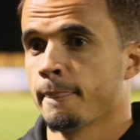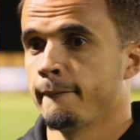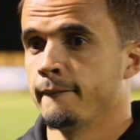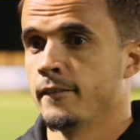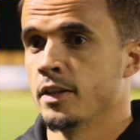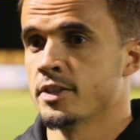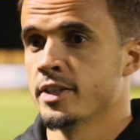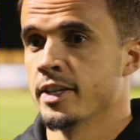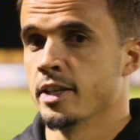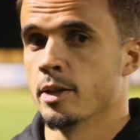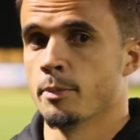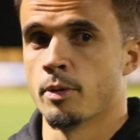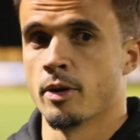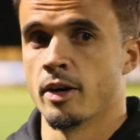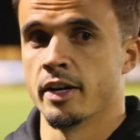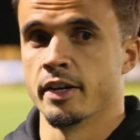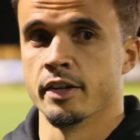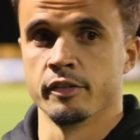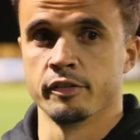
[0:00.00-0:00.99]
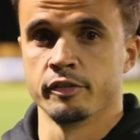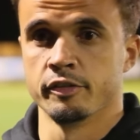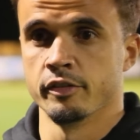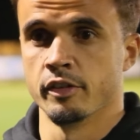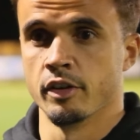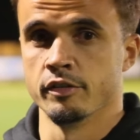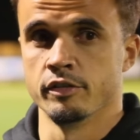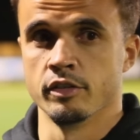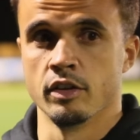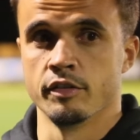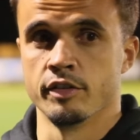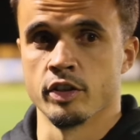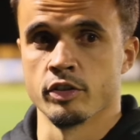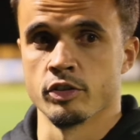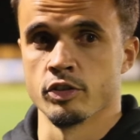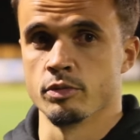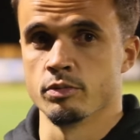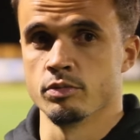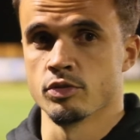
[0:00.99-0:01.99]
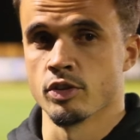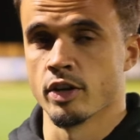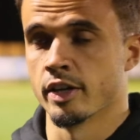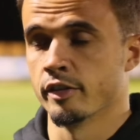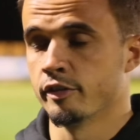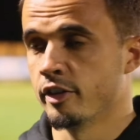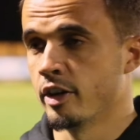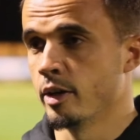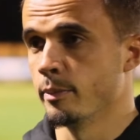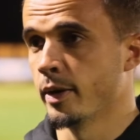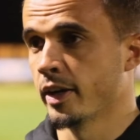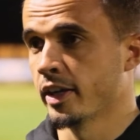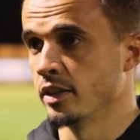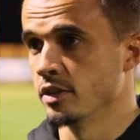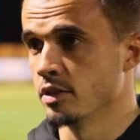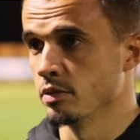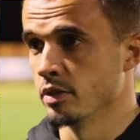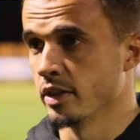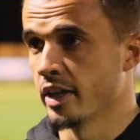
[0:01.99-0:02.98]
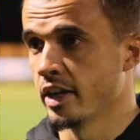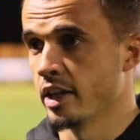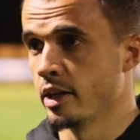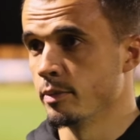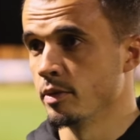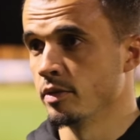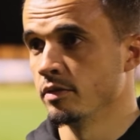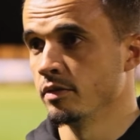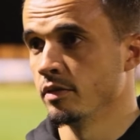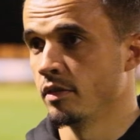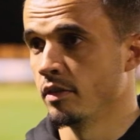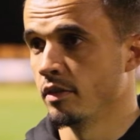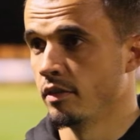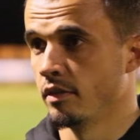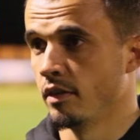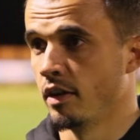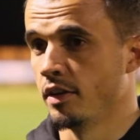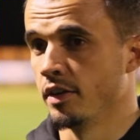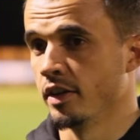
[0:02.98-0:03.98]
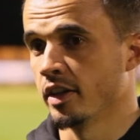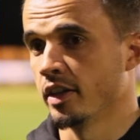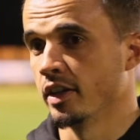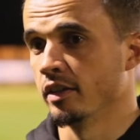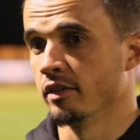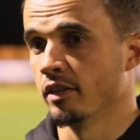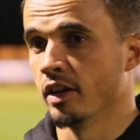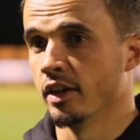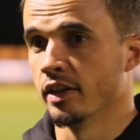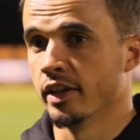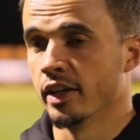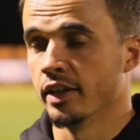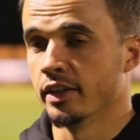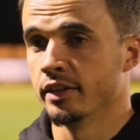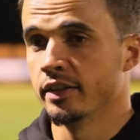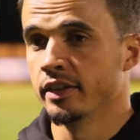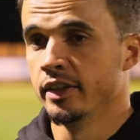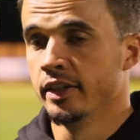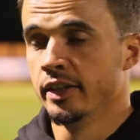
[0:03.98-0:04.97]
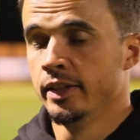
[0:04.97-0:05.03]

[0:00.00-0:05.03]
let's take the pride of a group trying to fight back into a game and nicking it right at the end.